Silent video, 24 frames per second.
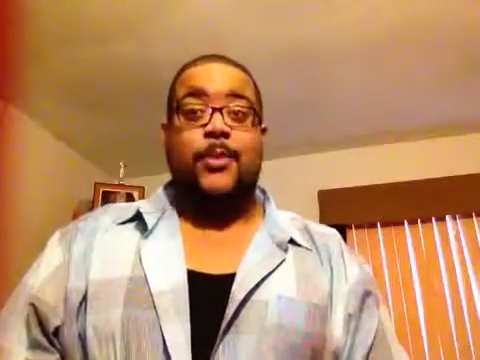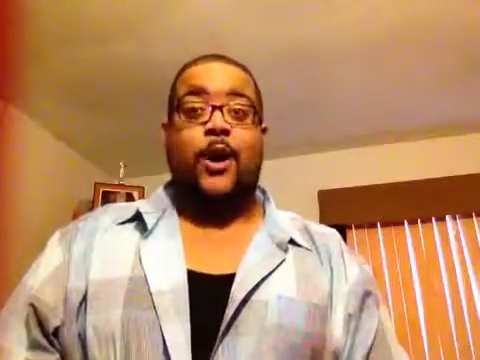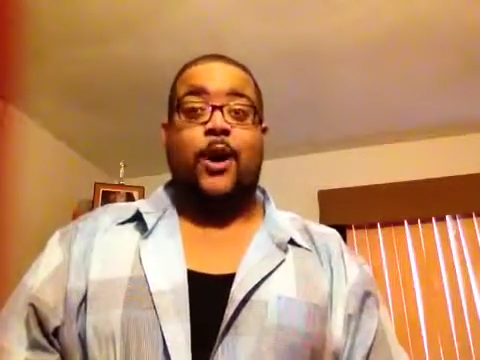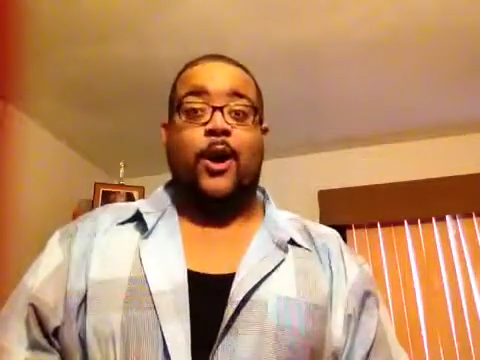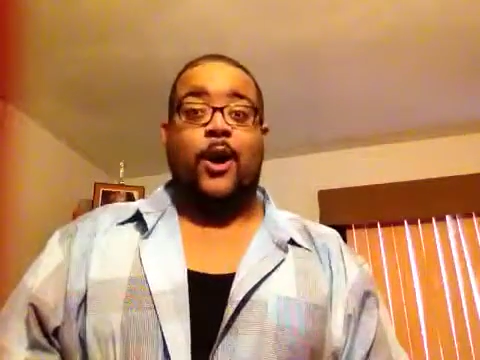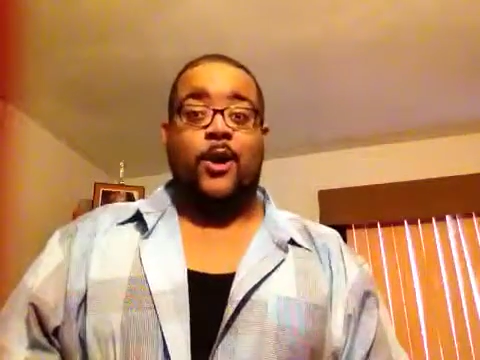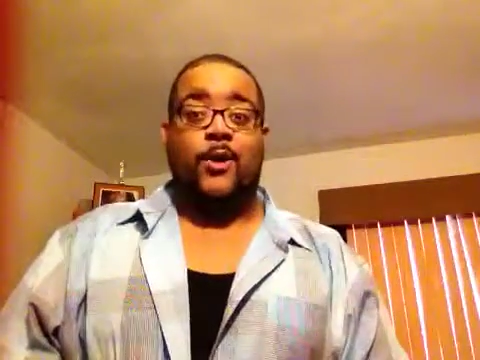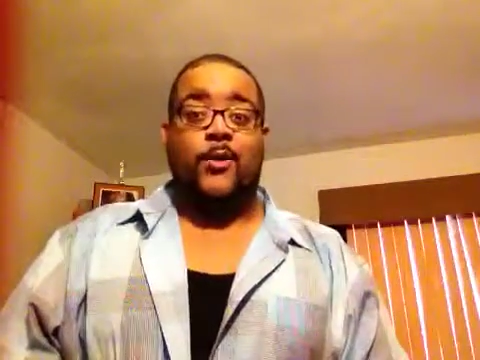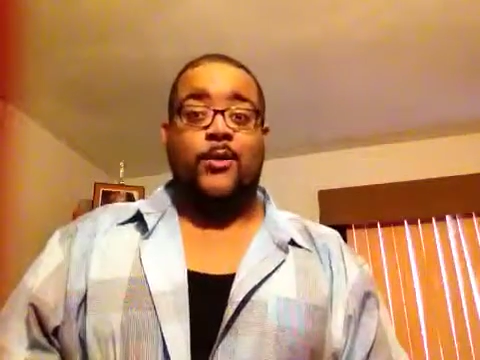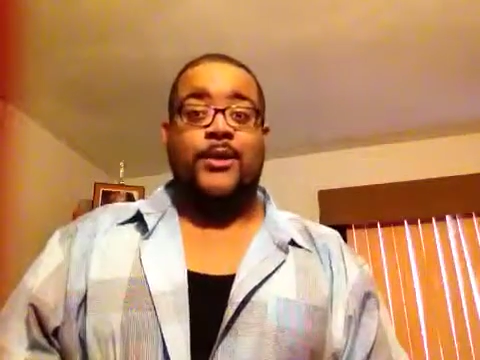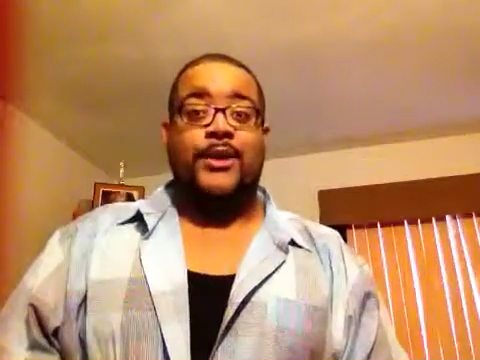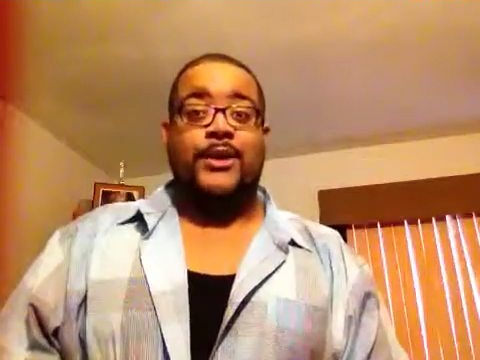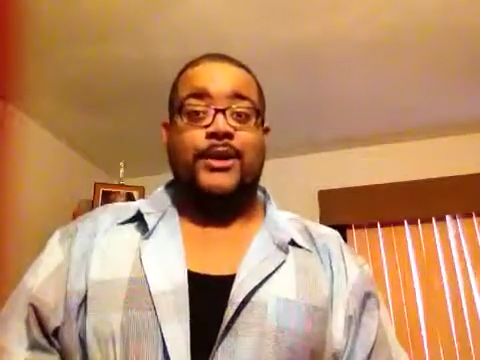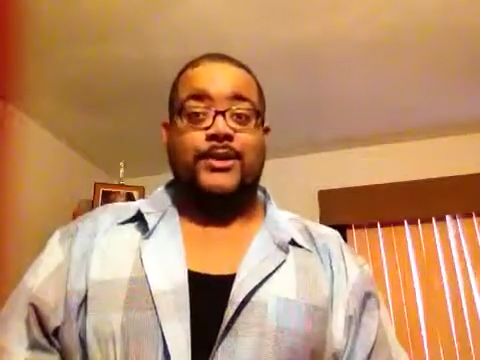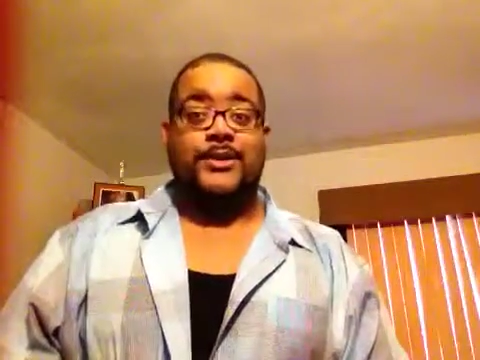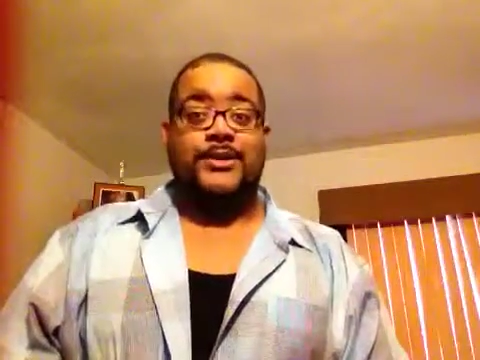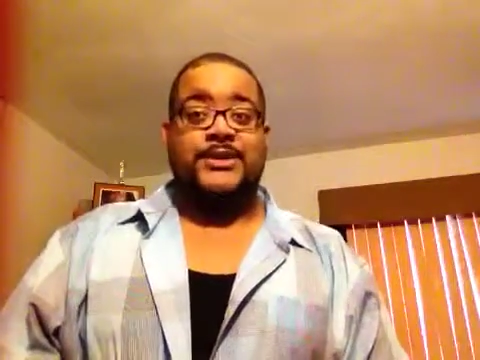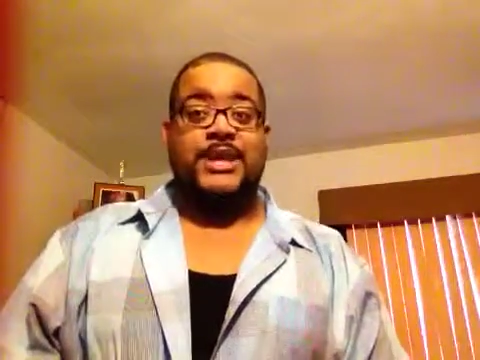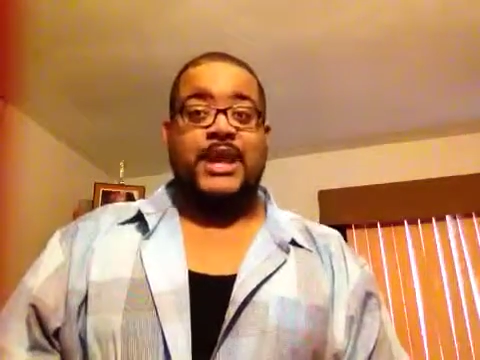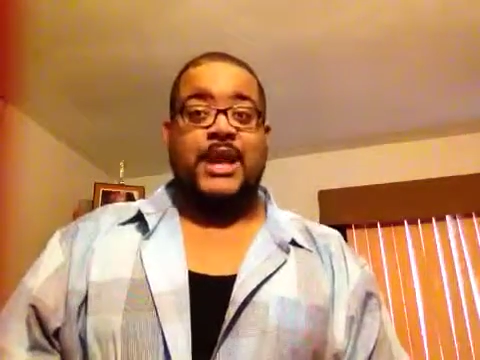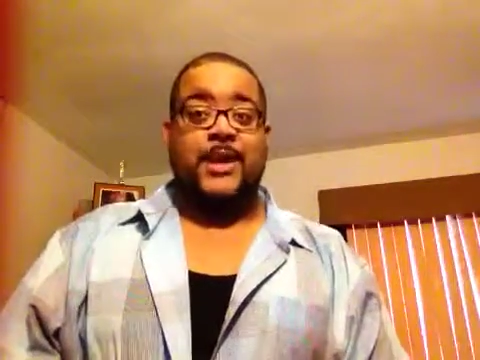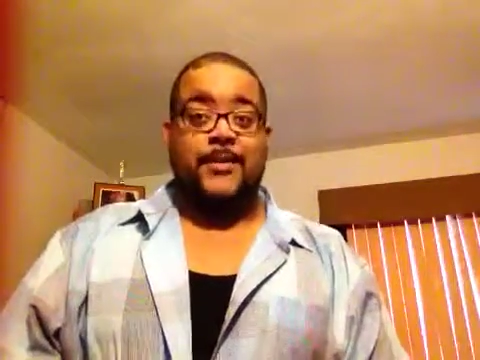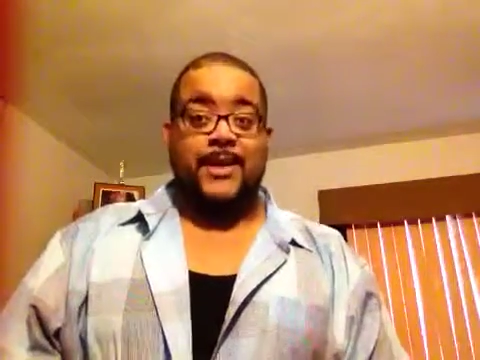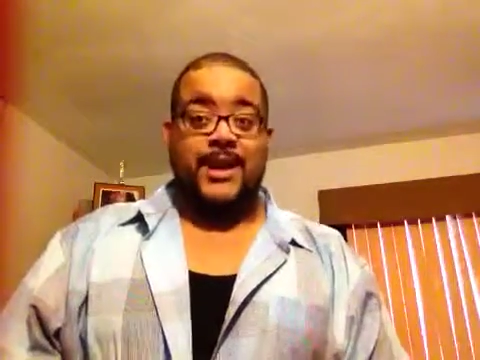Parkwood
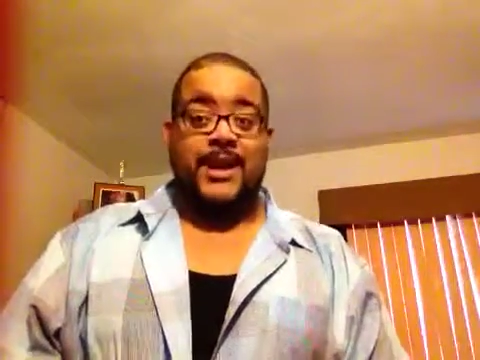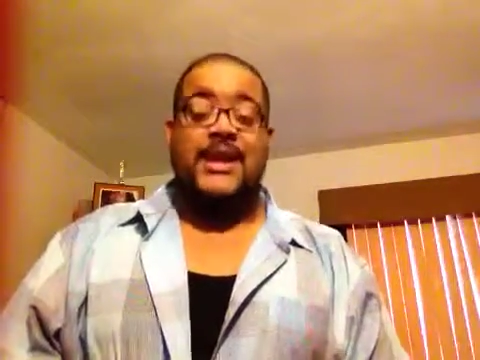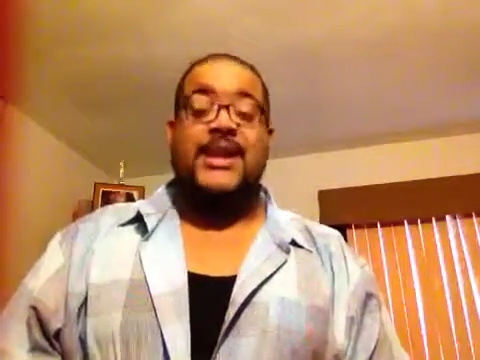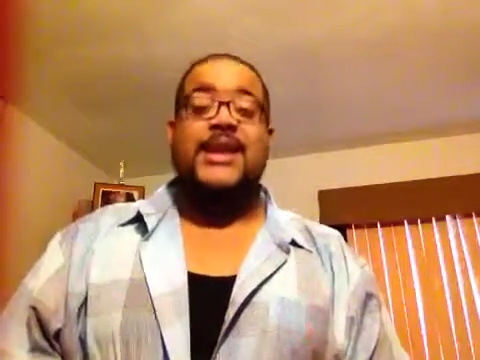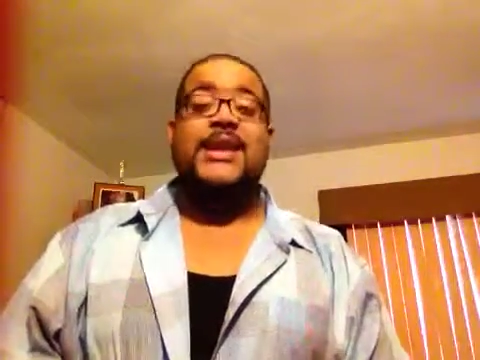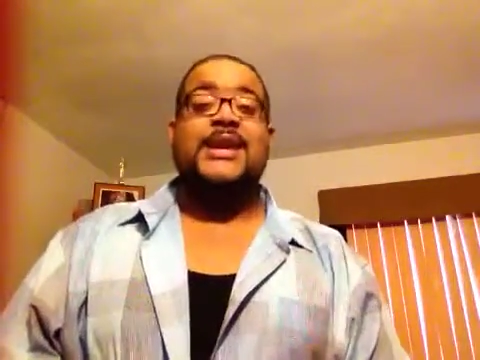Entertainment.